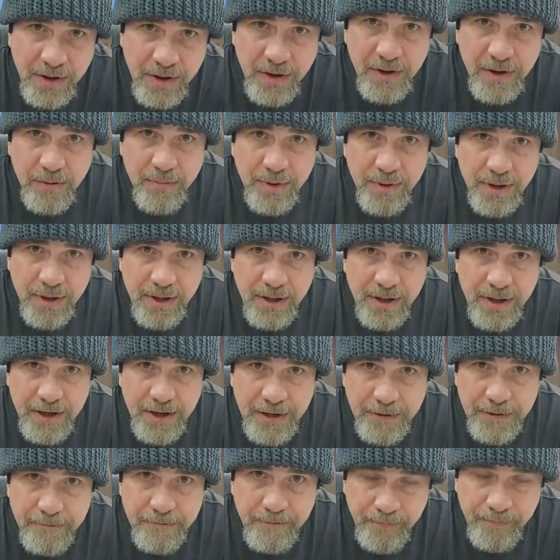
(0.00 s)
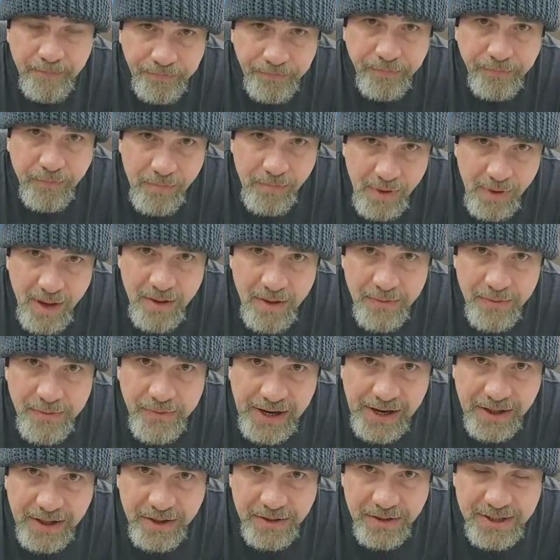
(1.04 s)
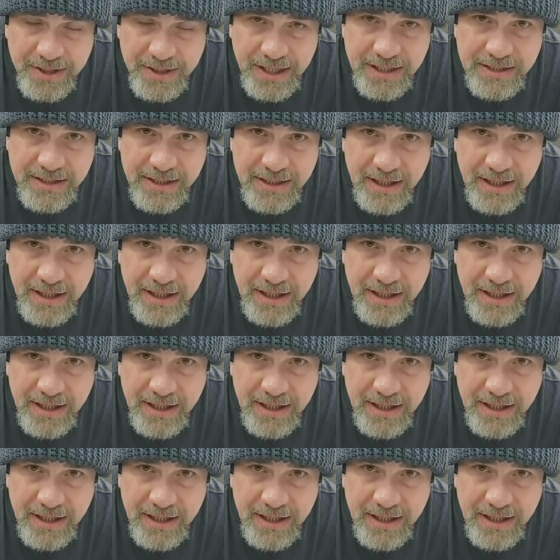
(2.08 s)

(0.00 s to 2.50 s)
but thank you, Santiago.